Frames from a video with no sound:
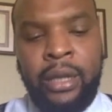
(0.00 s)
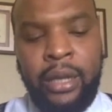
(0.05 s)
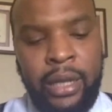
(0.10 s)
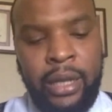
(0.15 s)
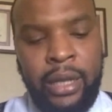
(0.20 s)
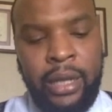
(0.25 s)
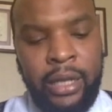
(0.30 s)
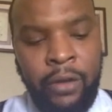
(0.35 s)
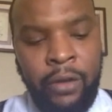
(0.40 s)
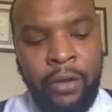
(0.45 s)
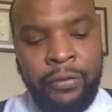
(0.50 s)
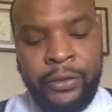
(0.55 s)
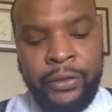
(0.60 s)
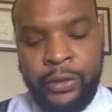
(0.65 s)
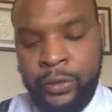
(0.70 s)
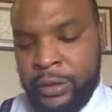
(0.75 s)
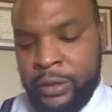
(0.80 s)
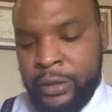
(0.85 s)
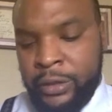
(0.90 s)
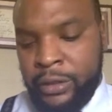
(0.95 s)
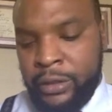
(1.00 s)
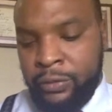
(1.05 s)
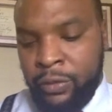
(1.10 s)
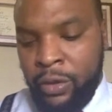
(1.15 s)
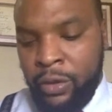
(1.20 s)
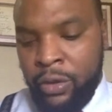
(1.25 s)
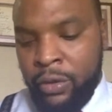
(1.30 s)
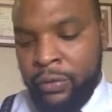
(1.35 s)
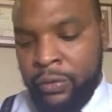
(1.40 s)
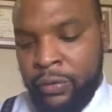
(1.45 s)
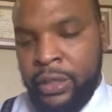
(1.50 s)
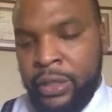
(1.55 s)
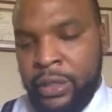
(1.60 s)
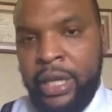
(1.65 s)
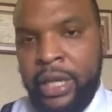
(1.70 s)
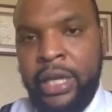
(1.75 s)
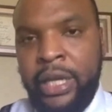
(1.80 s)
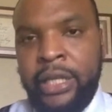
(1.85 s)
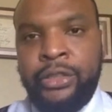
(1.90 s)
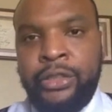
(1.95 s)
an officer is involved
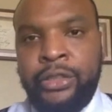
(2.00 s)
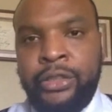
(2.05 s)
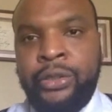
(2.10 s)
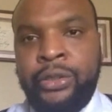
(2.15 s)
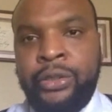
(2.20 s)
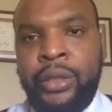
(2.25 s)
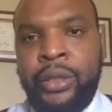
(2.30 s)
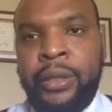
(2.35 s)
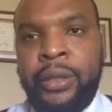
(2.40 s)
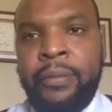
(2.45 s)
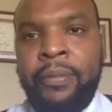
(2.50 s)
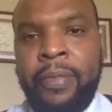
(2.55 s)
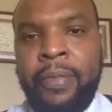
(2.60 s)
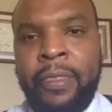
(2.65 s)
in a shooting